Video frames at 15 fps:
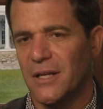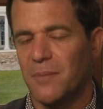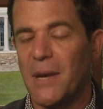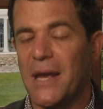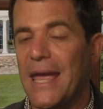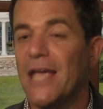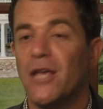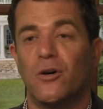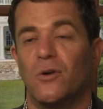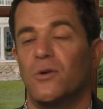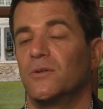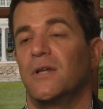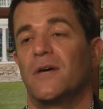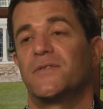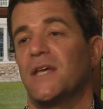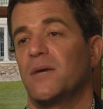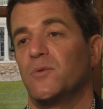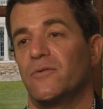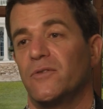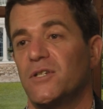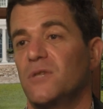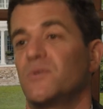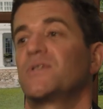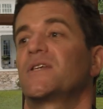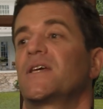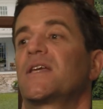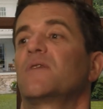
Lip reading: And my 8-year-old loves that movie. She was like,